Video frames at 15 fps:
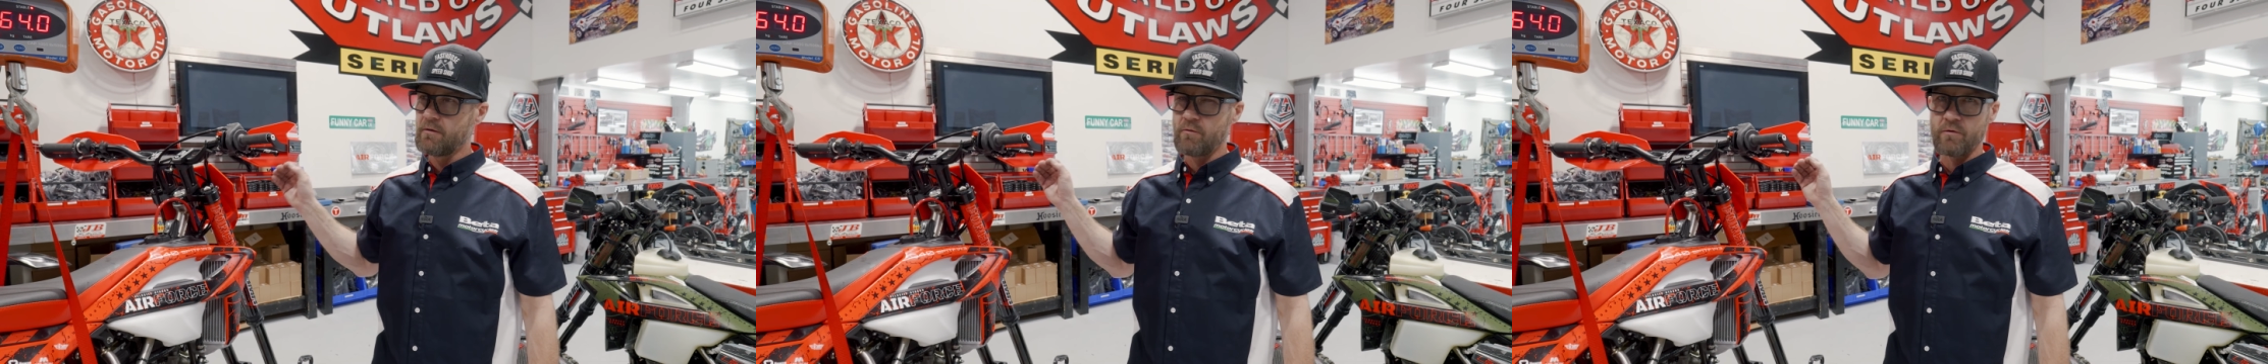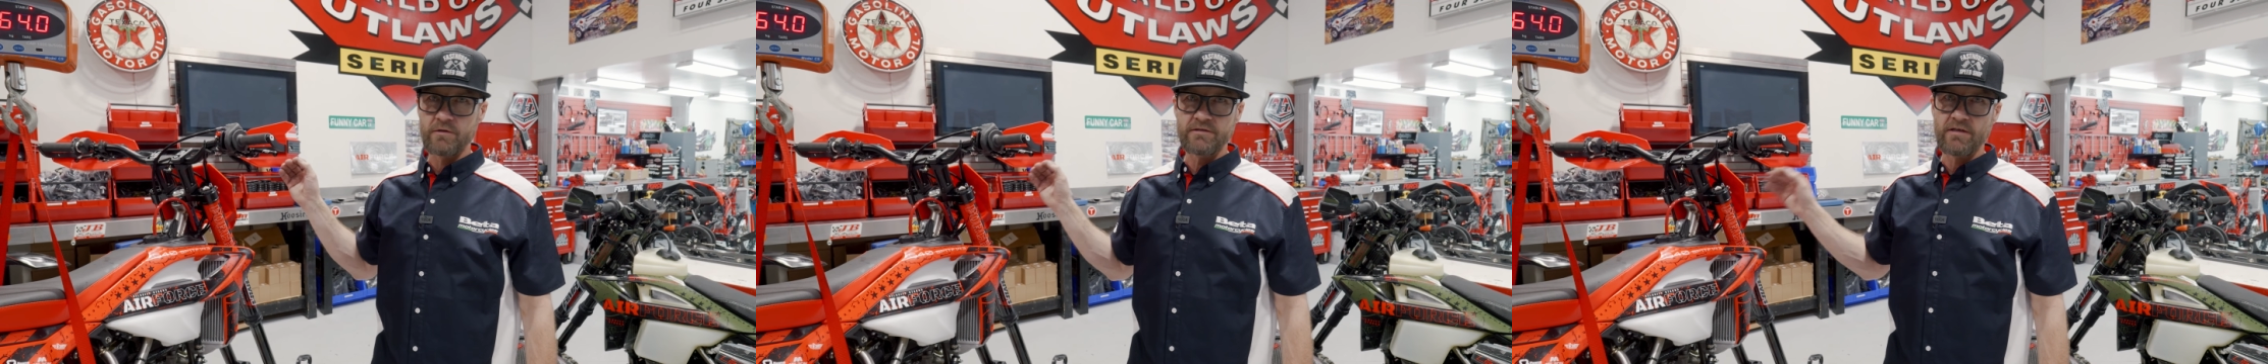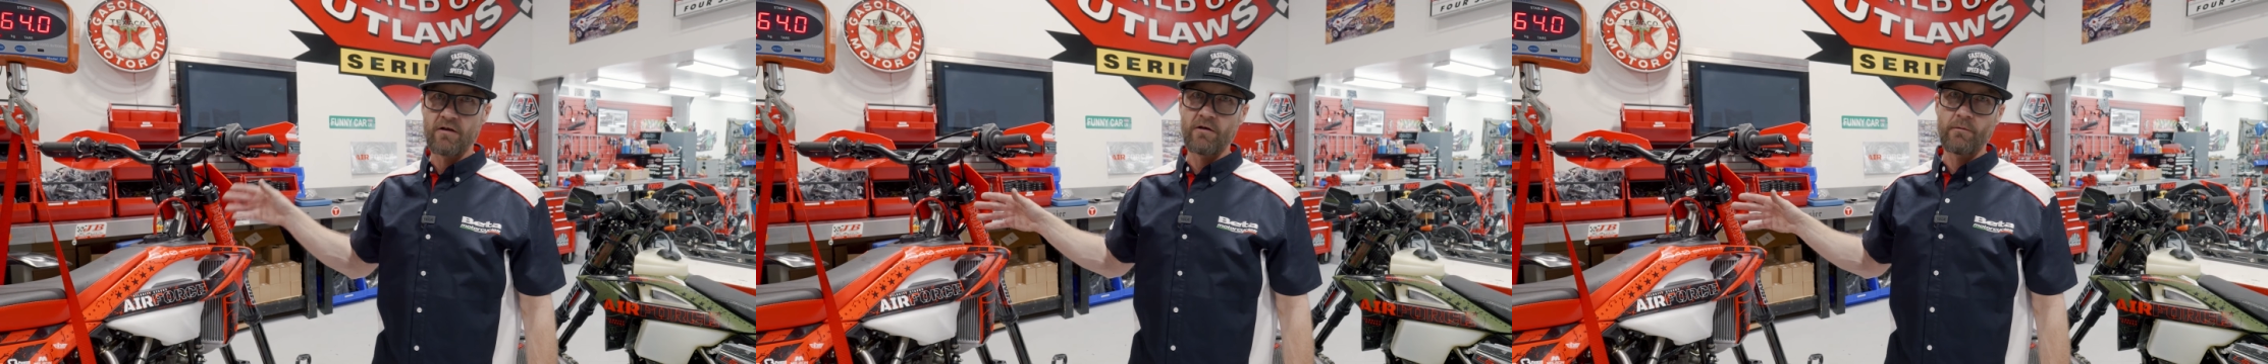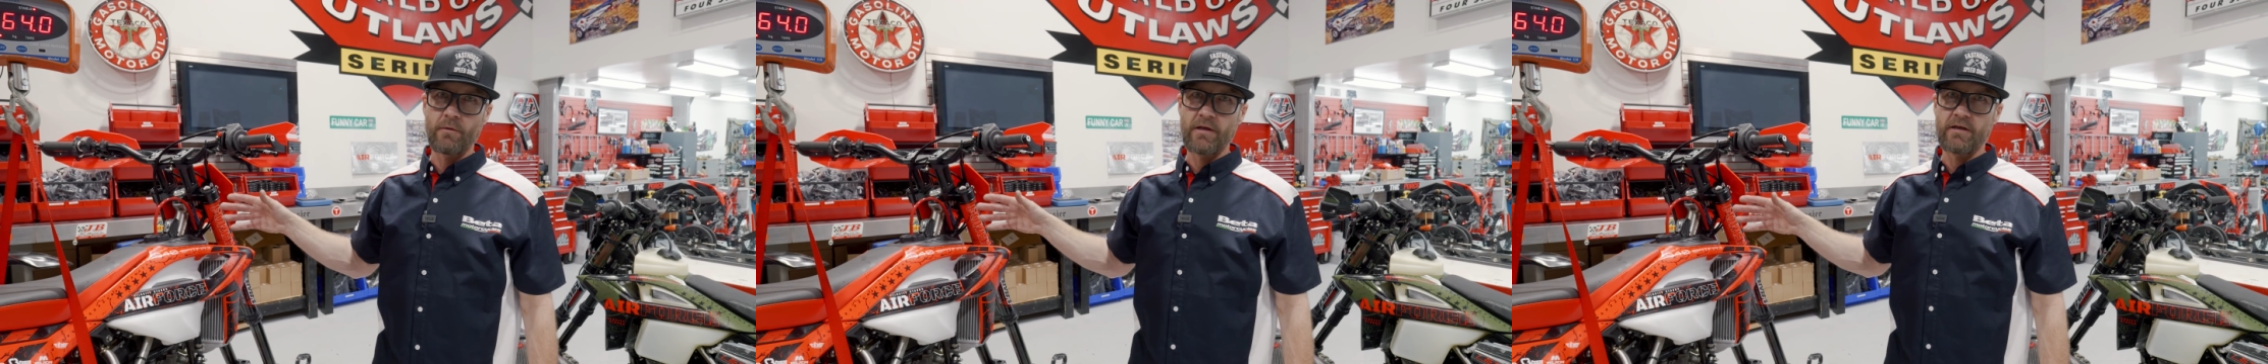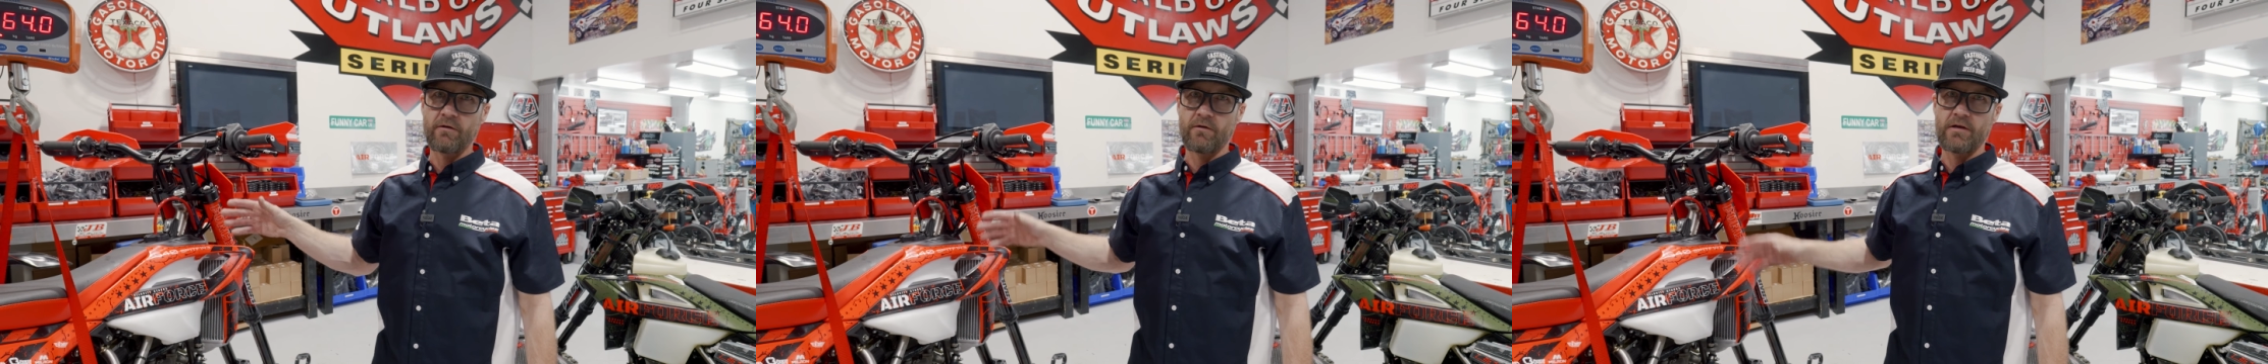We're selling them
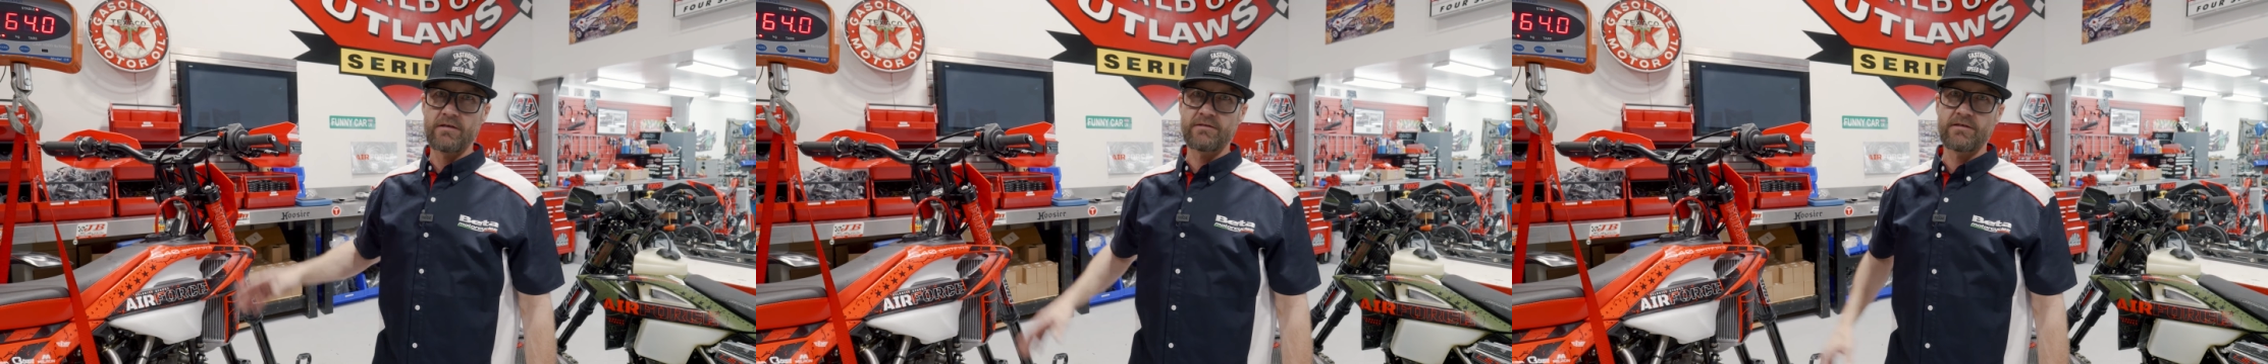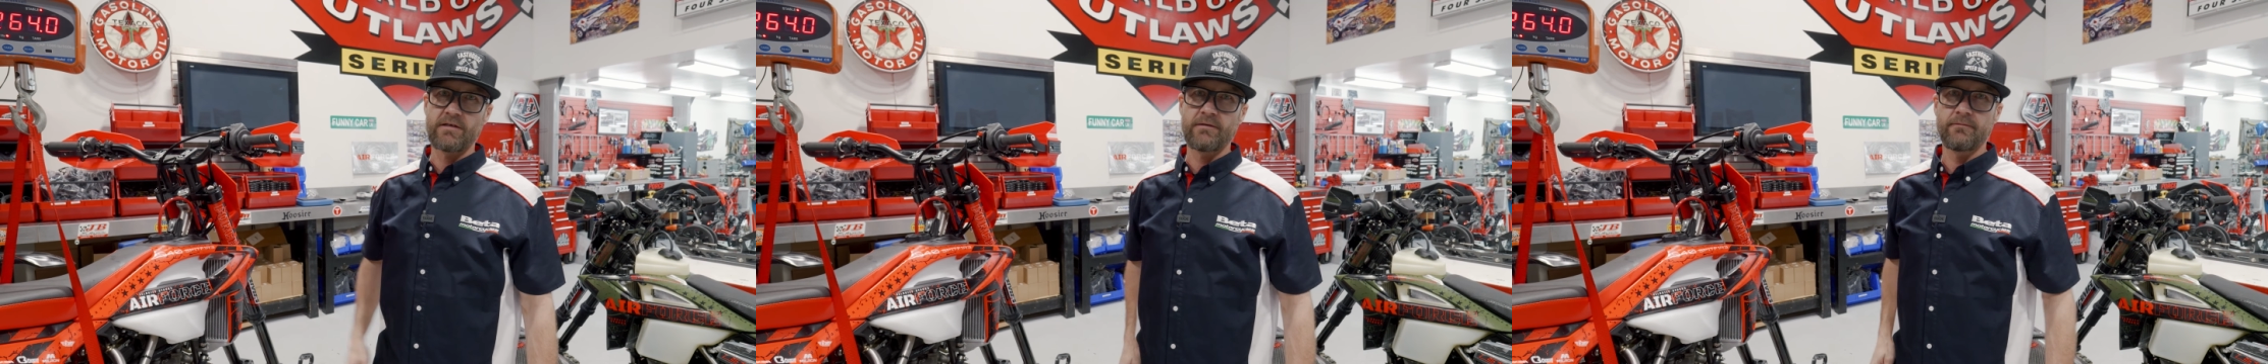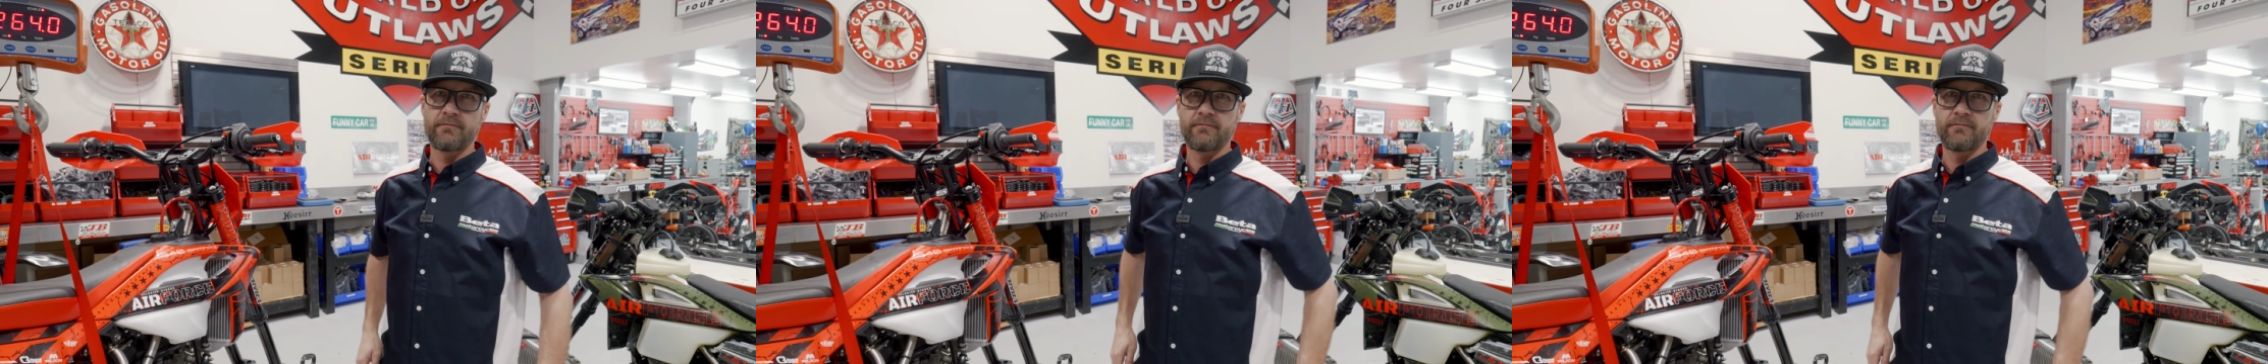like crazy,